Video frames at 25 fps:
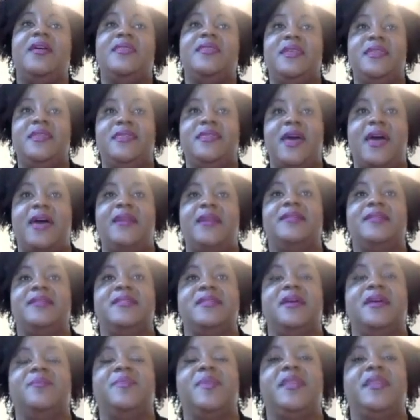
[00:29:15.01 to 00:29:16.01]
Then that is
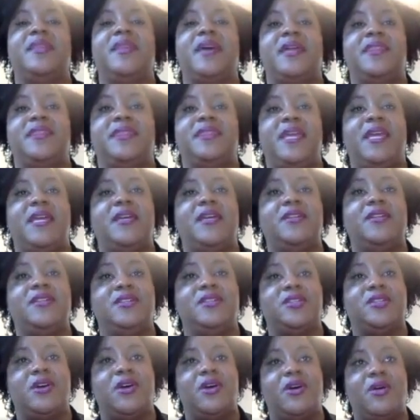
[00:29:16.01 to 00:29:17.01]
something that they can
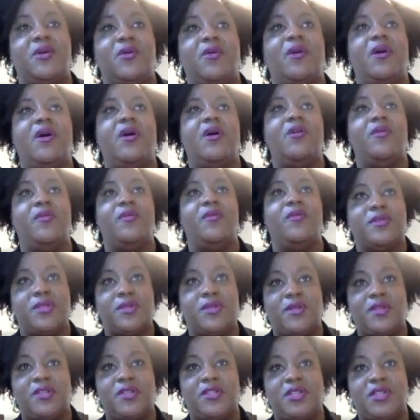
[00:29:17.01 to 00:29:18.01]
just go over
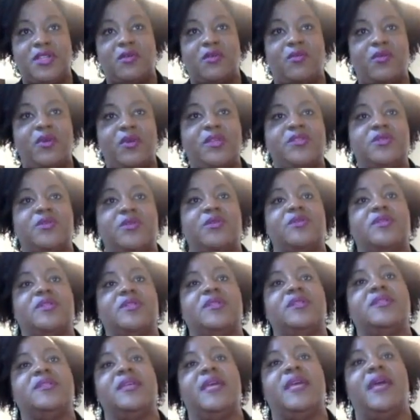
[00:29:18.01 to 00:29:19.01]
to the general
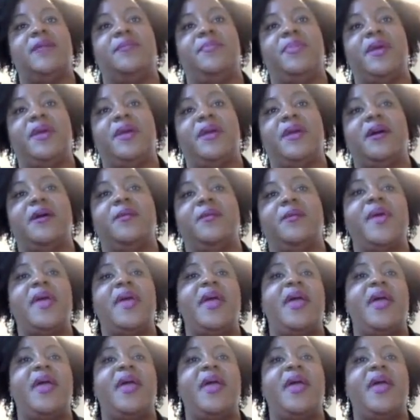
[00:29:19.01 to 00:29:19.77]
resources and pick up.